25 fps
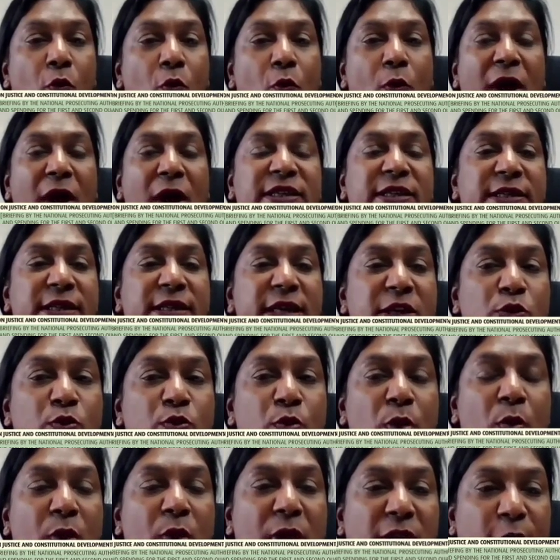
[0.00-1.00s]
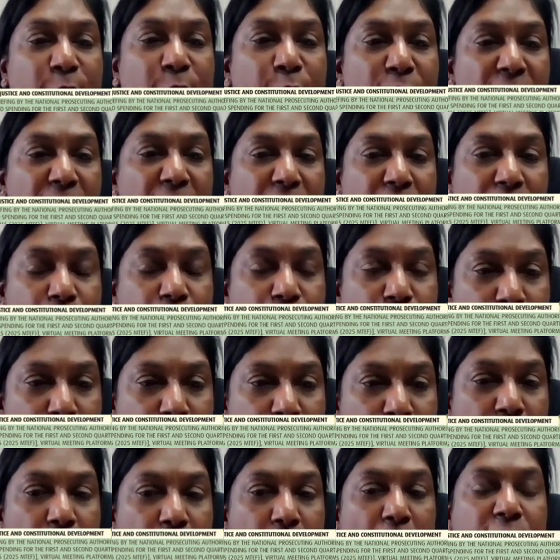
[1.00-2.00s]
what it is we were referring
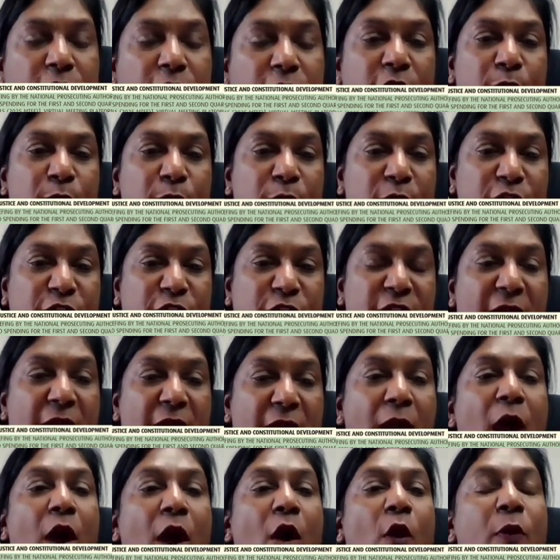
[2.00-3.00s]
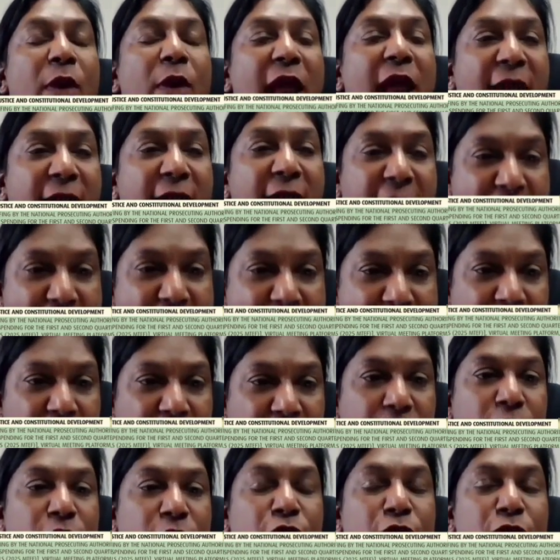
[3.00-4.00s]
to, Honorable Chair, we
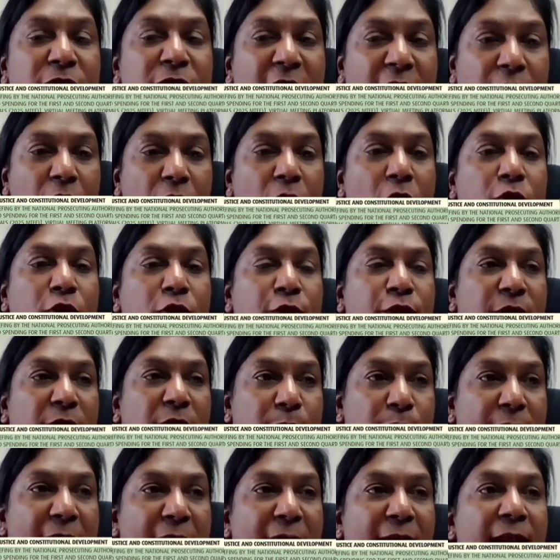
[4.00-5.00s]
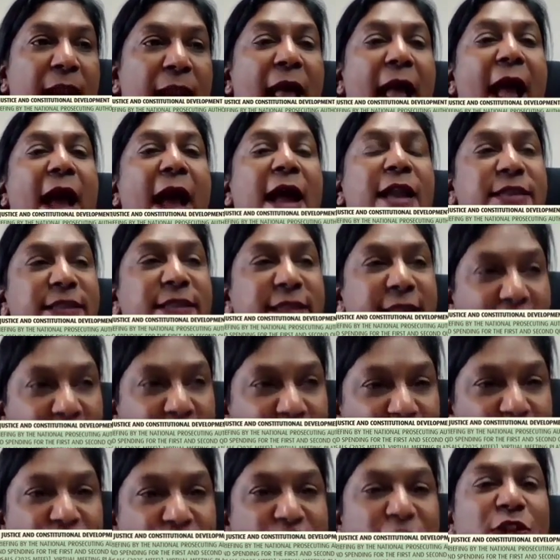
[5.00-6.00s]
again, to that note verbal,
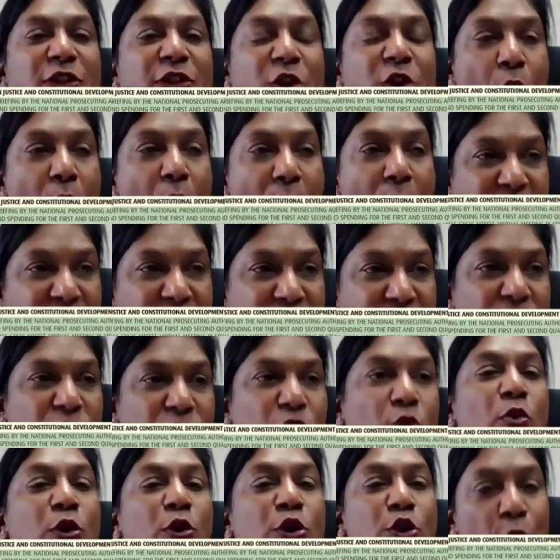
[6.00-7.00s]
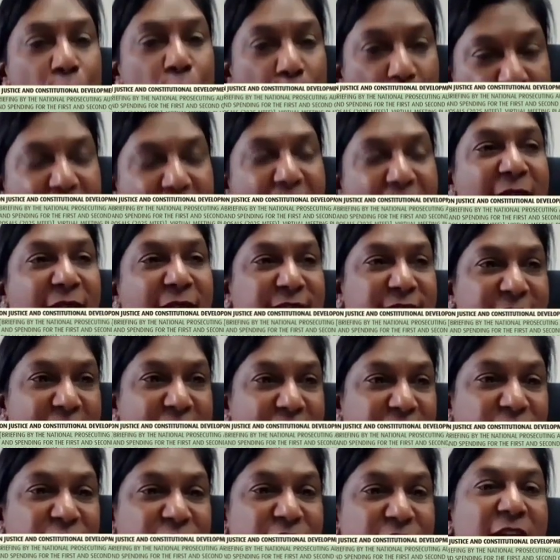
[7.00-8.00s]
attached the warrants which were
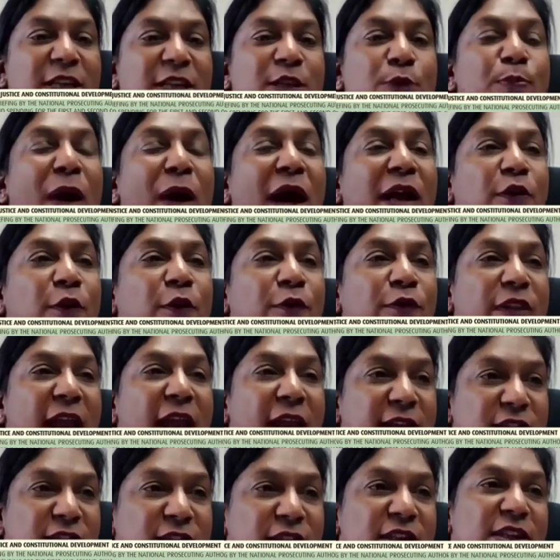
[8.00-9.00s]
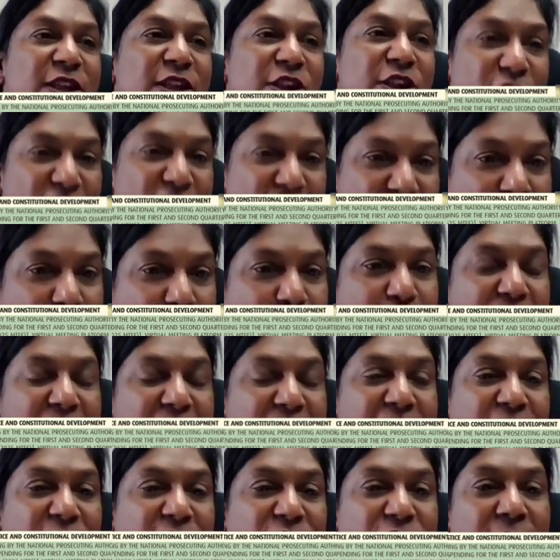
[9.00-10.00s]
attached as part of the extradition
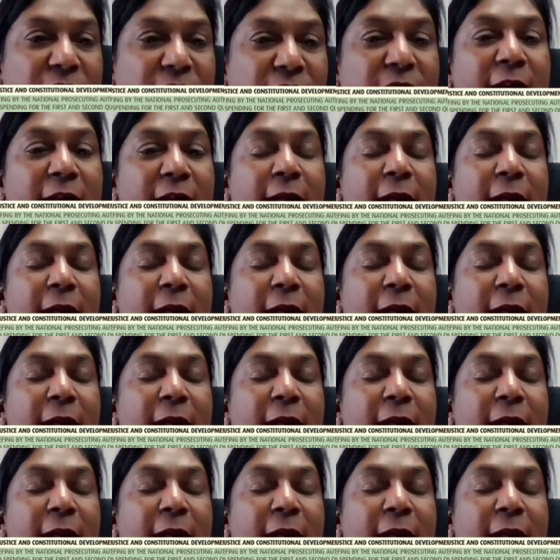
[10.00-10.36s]
application.